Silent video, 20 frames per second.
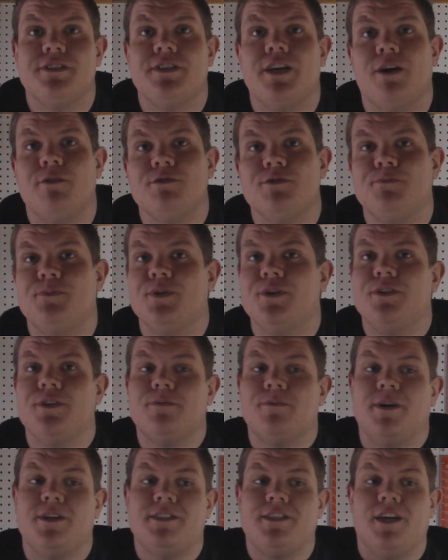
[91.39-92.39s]
I was building
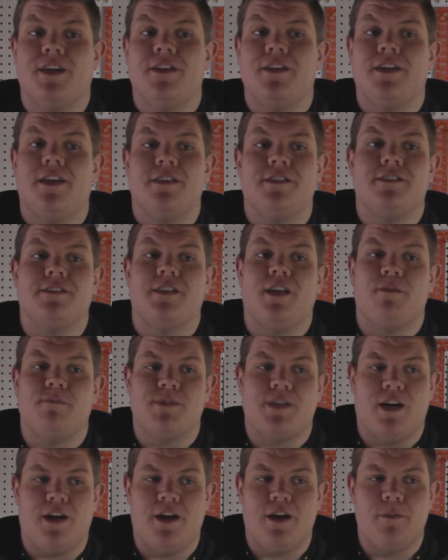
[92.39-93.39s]
my Tele at the same
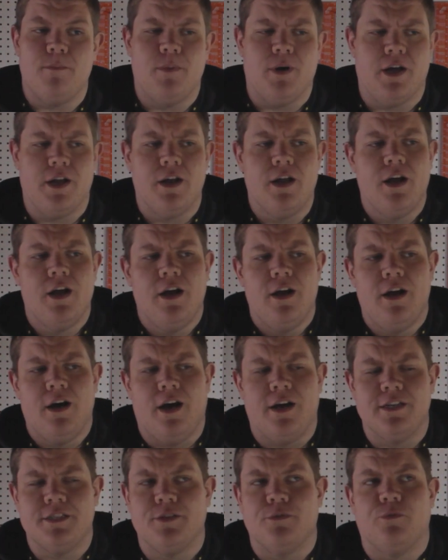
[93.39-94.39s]
time, but I
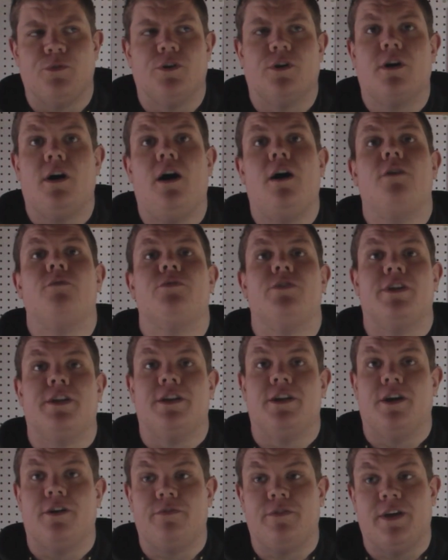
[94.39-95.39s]
just didn't feel confident
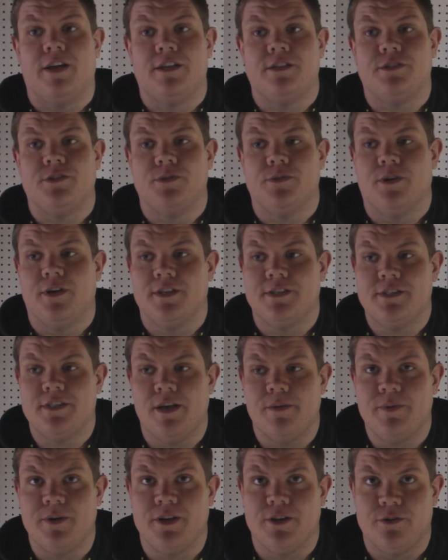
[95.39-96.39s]
enough yet to
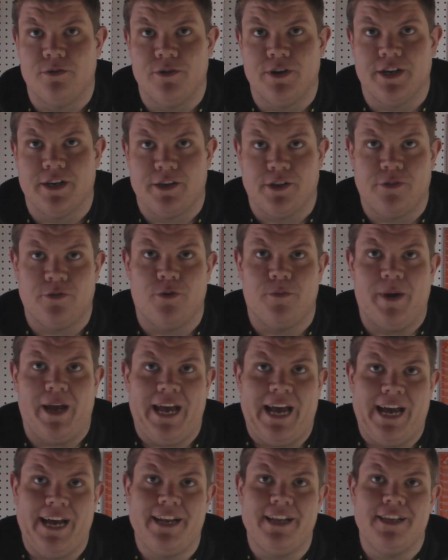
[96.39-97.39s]
step into the ring, to throw my
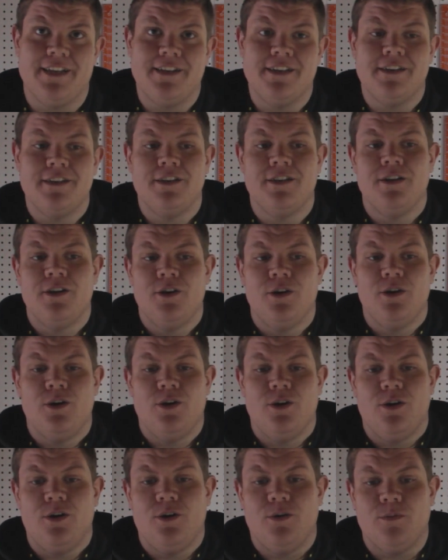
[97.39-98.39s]
hat in.
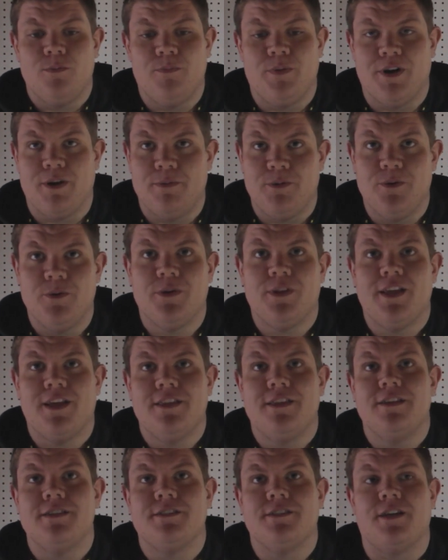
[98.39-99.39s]
But I'm doing that
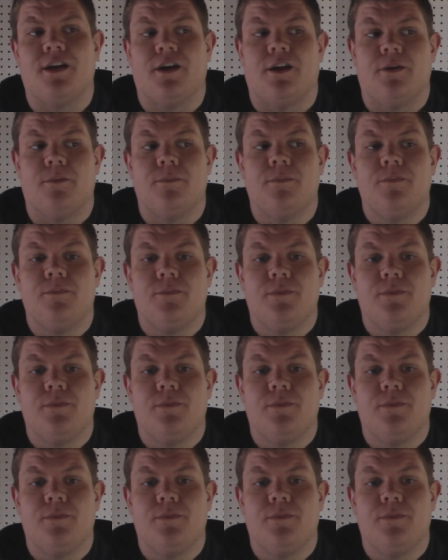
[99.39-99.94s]
this time.